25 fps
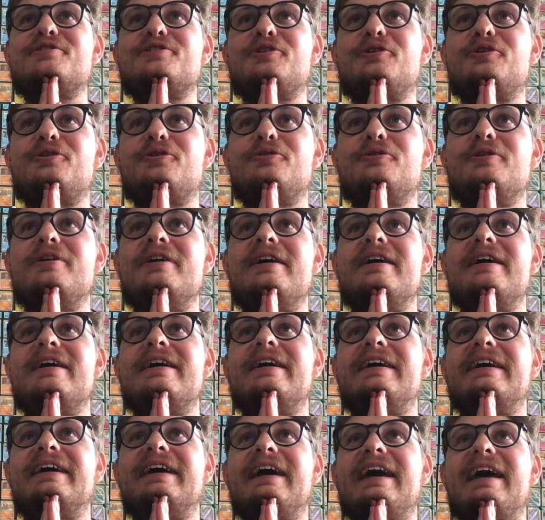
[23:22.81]
So,
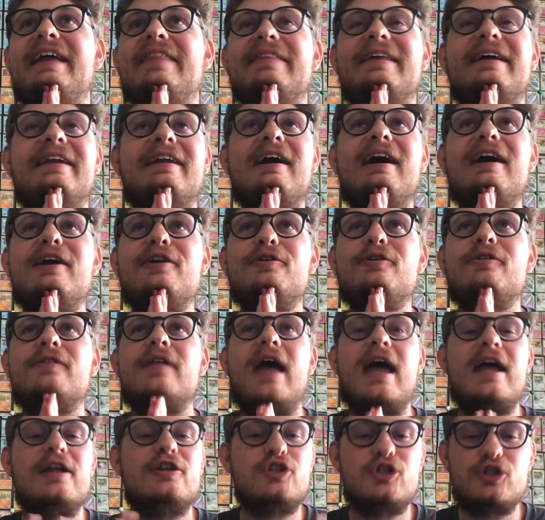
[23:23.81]
and then I don't know, they
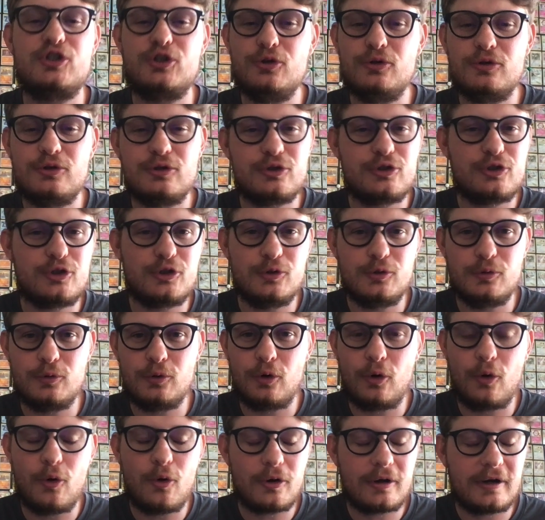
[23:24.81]
had students who were
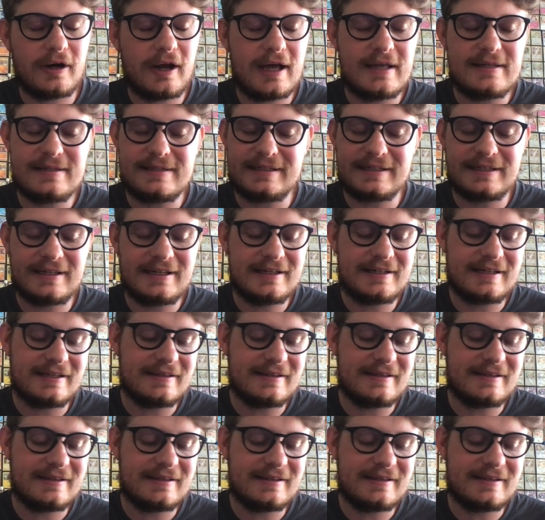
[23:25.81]
organizing it,